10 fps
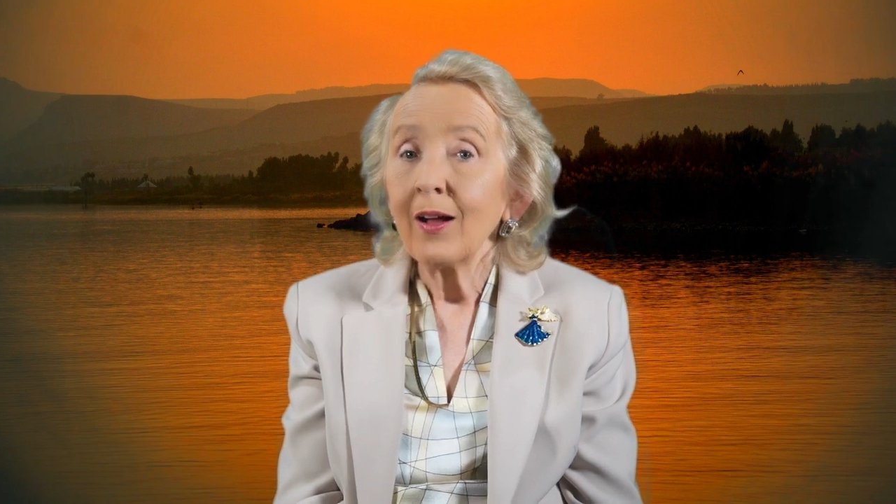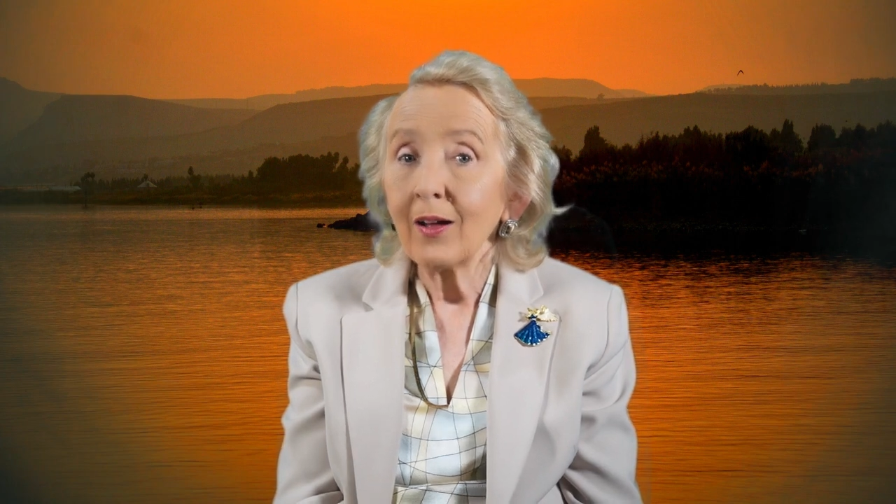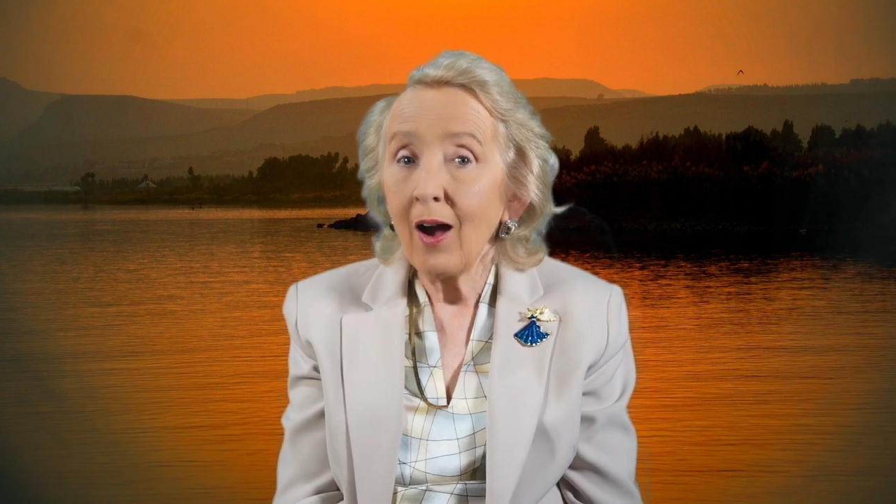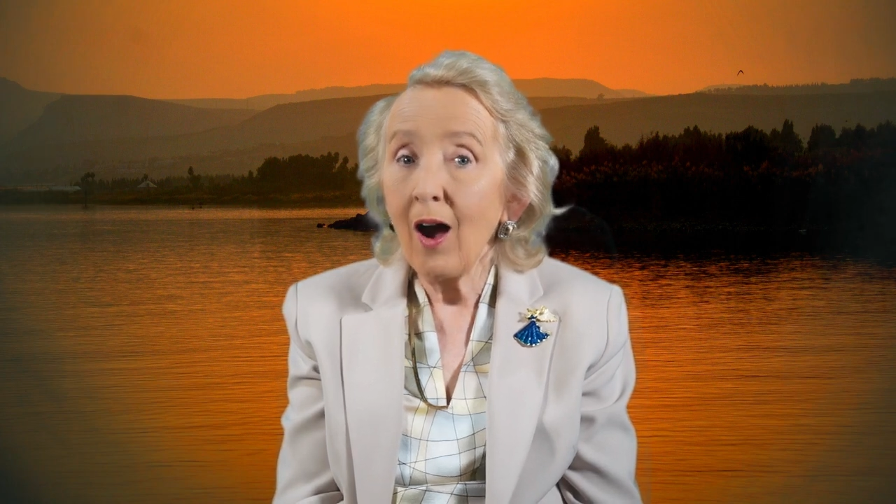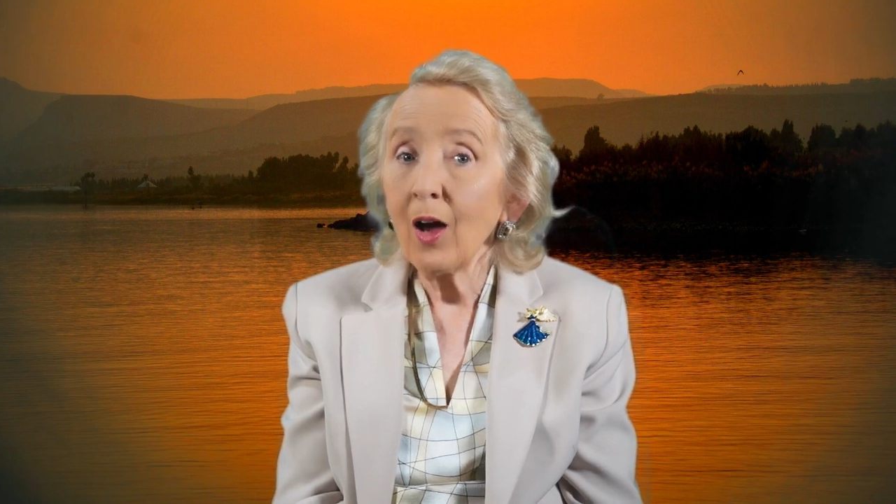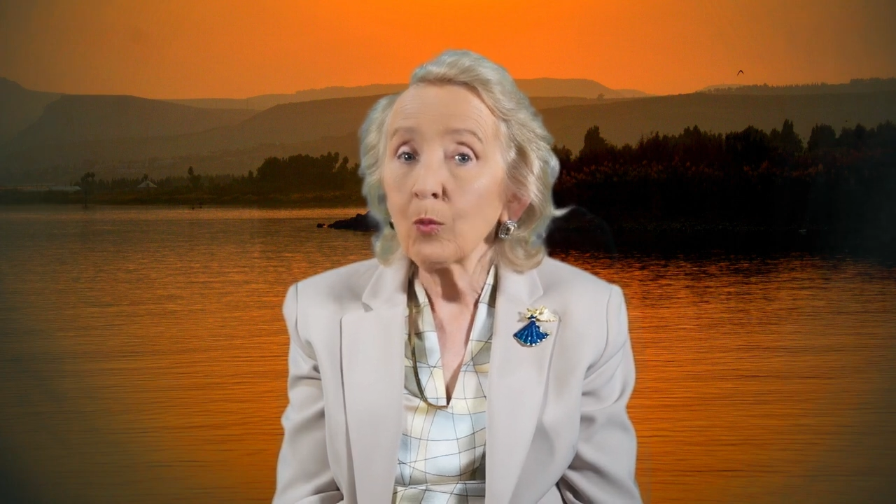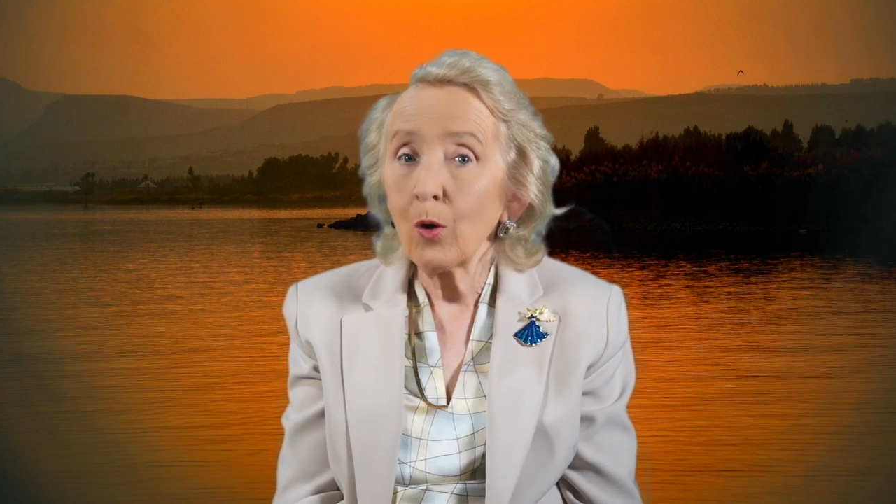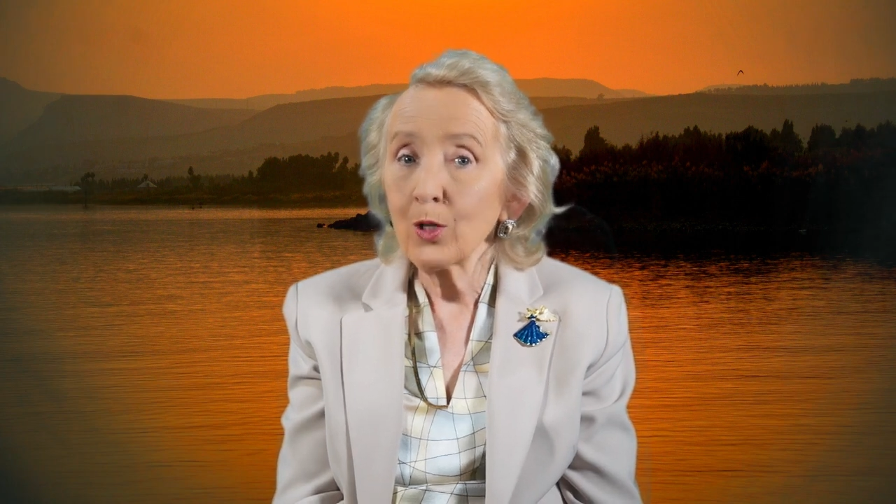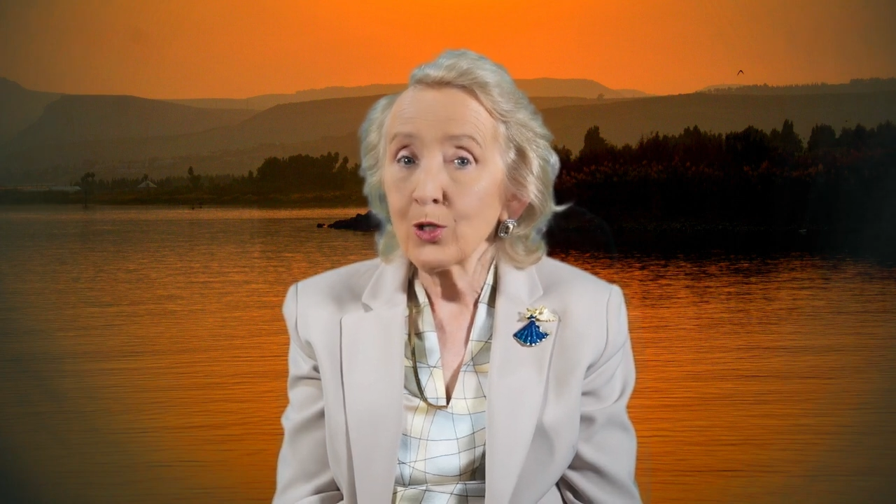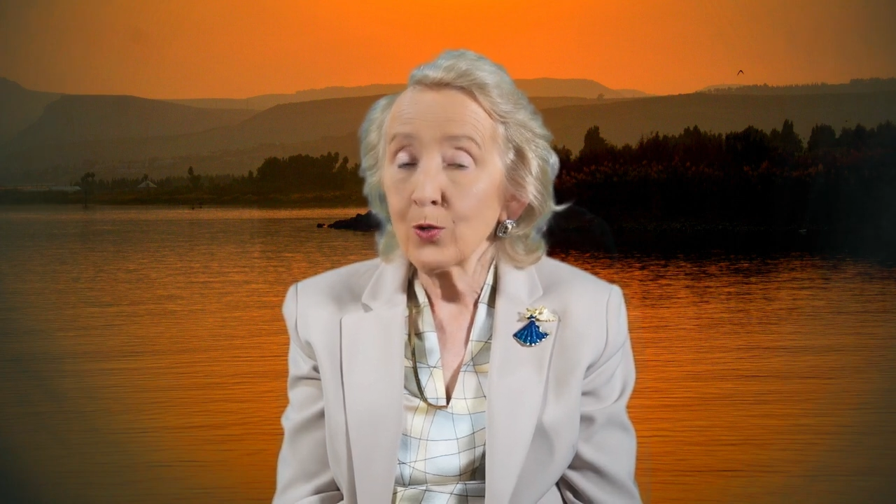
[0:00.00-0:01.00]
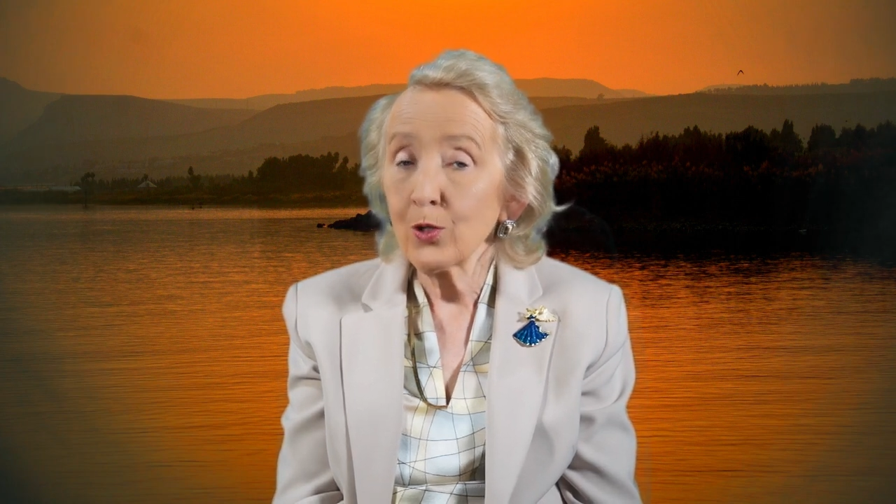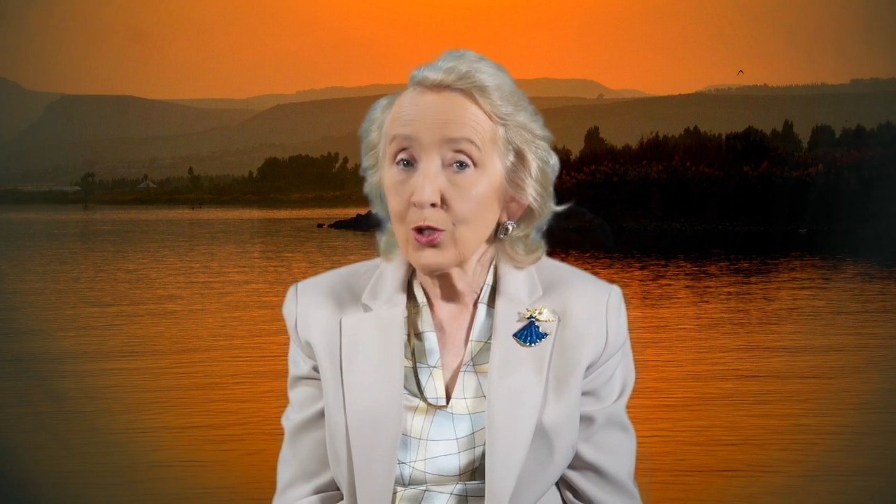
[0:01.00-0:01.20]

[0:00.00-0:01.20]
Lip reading: God wants you to